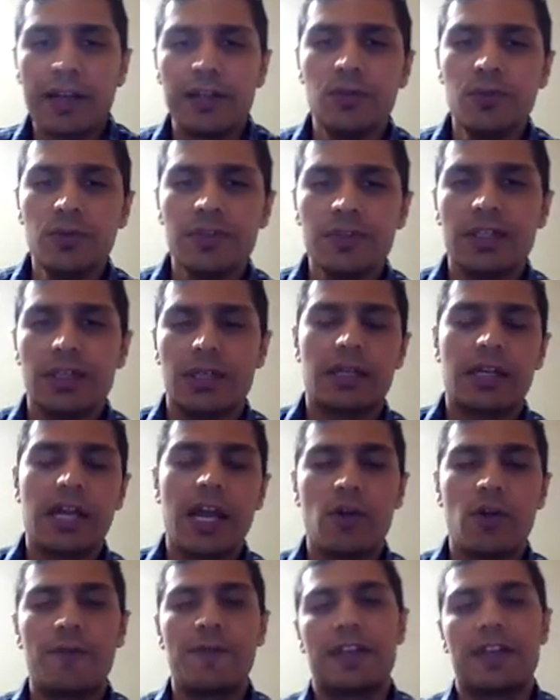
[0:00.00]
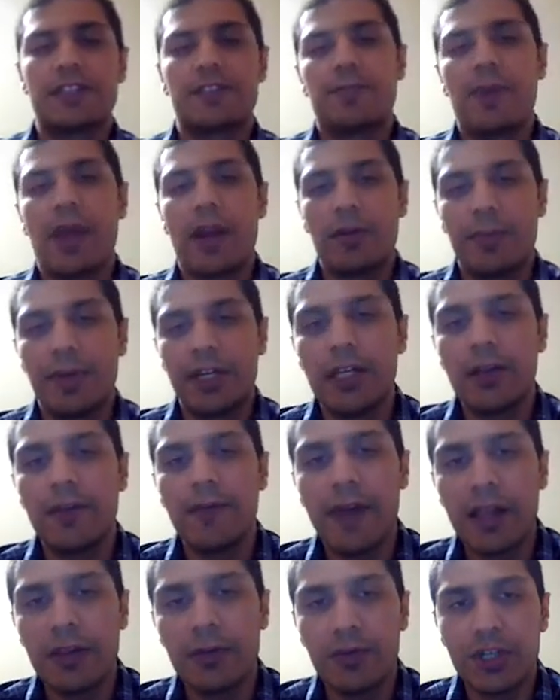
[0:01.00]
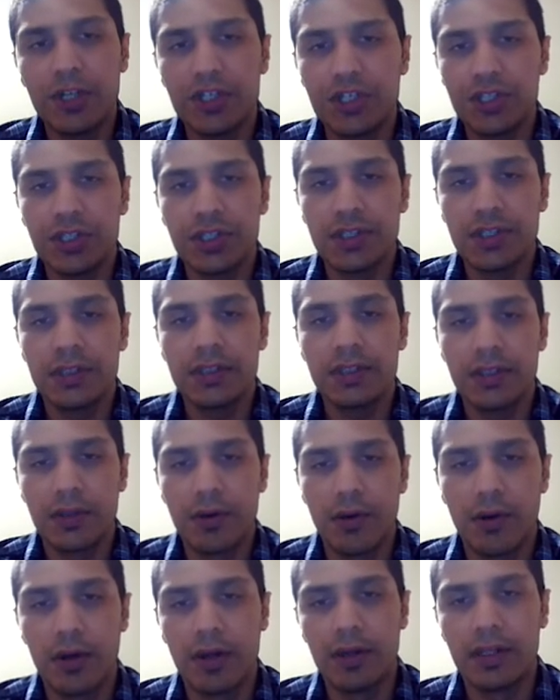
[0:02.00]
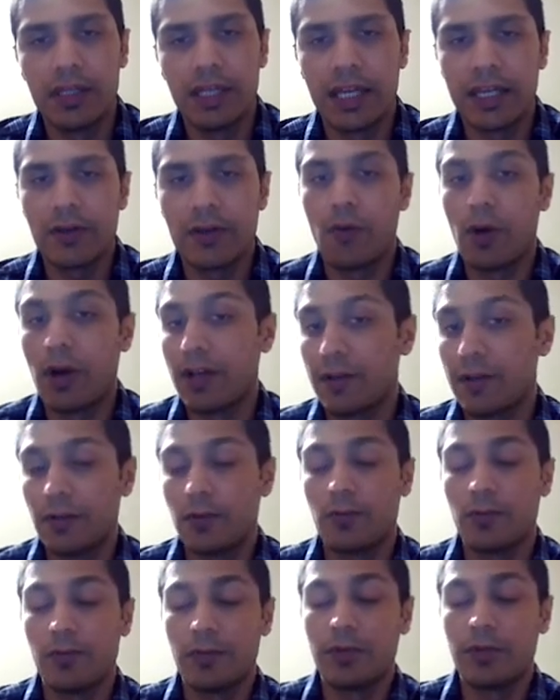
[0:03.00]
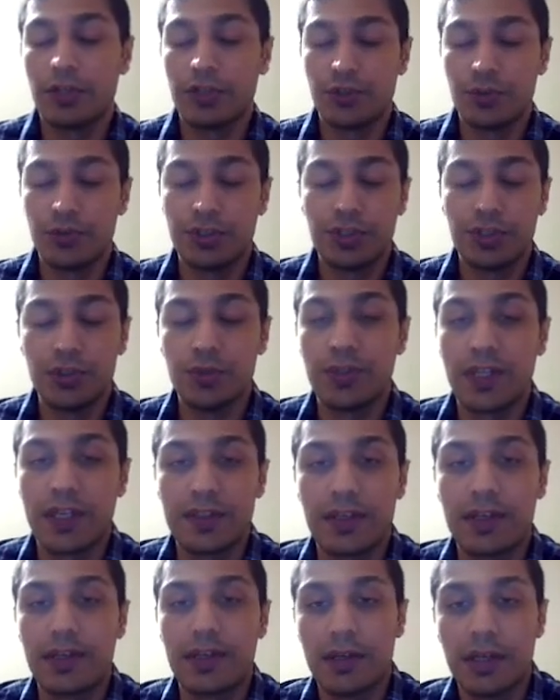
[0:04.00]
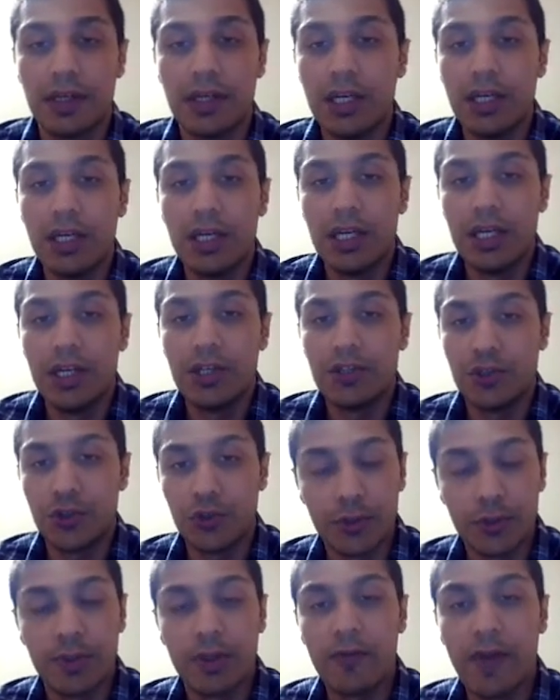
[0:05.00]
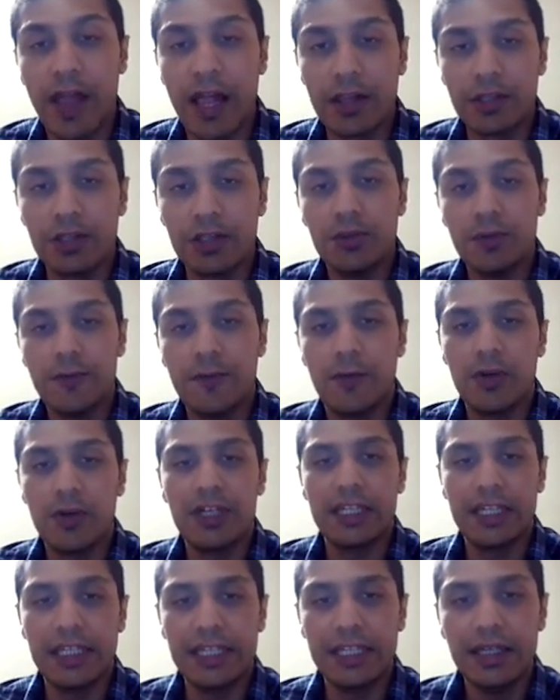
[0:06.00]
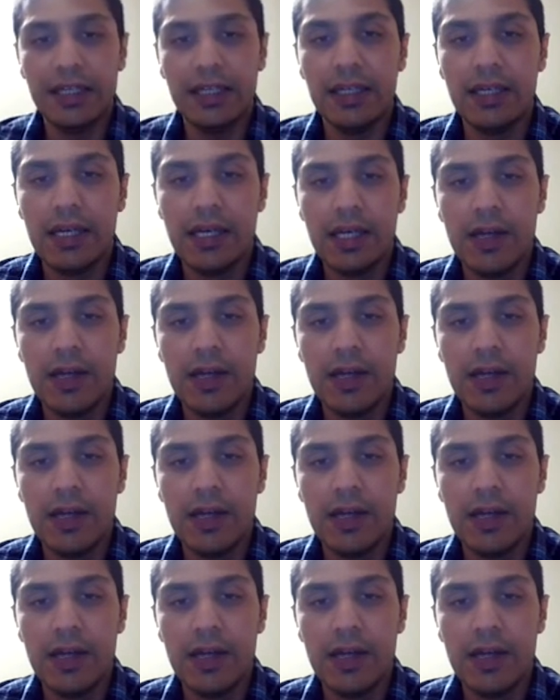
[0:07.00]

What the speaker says: do a kind of an experimental evaluation on like what I should choose as a suitable value for T.